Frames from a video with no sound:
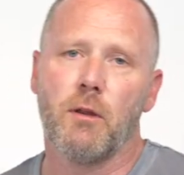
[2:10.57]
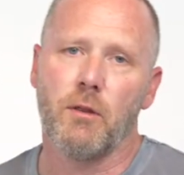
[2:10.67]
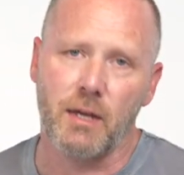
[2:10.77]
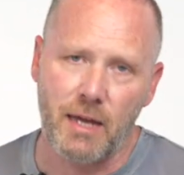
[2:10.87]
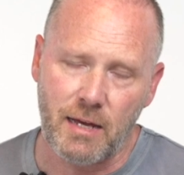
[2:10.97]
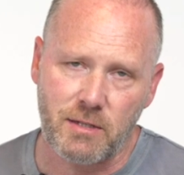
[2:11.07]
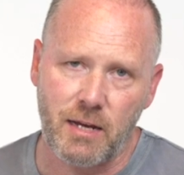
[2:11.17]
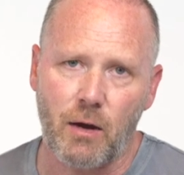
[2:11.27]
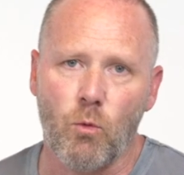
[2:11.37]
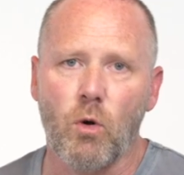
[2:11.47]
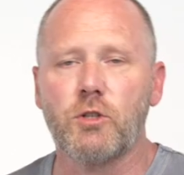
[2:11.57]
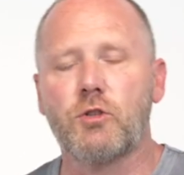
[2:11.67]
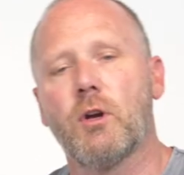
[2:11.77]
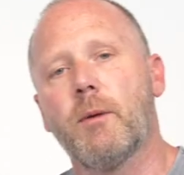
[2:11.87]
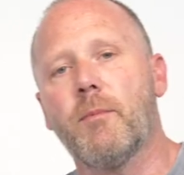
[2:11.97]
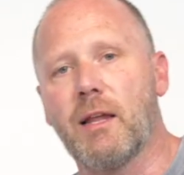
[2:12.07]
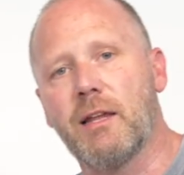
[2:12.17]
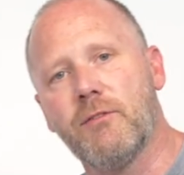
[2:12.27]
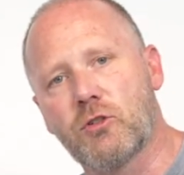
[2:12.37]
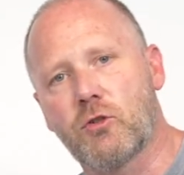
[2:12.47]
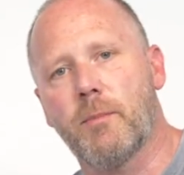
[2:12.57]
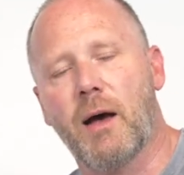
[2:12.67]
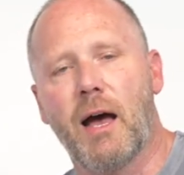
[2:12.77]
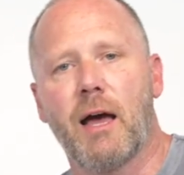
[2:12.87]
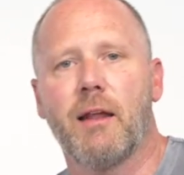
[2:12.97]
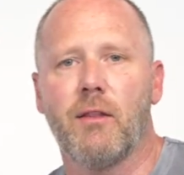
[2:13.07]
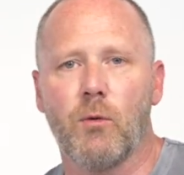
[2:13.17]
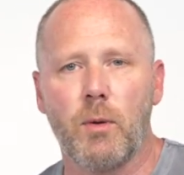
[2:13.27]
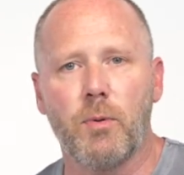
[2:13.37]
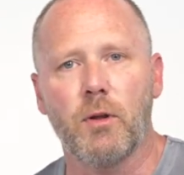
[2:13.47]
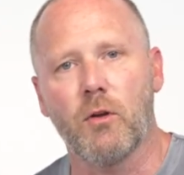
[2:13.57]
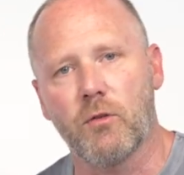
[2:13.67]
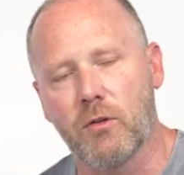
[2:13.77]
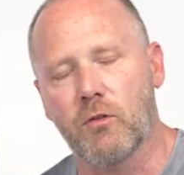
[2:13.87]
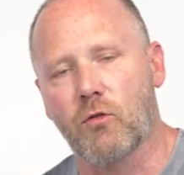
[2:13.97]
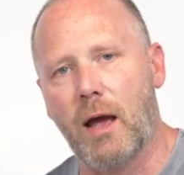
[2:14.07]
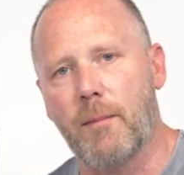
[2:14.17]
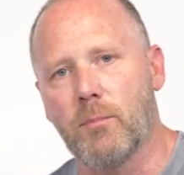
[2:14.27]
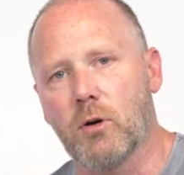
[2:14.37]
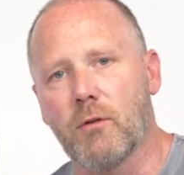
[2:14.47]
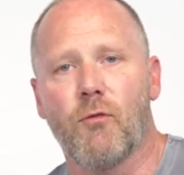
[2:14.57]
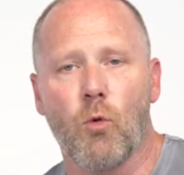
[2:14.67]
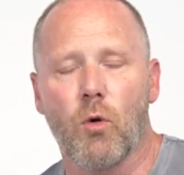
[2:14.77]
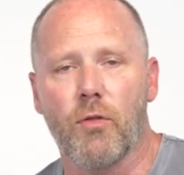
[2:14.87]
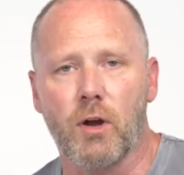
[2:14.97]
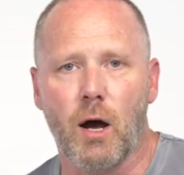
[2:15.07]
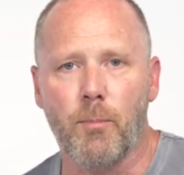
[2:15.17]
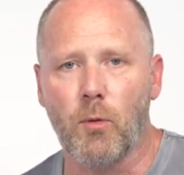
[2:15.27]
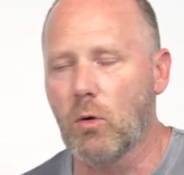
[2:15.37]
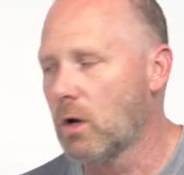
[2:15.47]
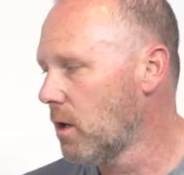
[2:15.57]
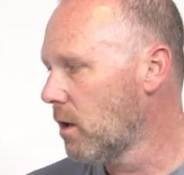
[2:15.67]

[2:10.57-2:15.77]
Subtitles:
The guests take one strip, they leave a strip behind, and then we put those in the scrapbook for the couple.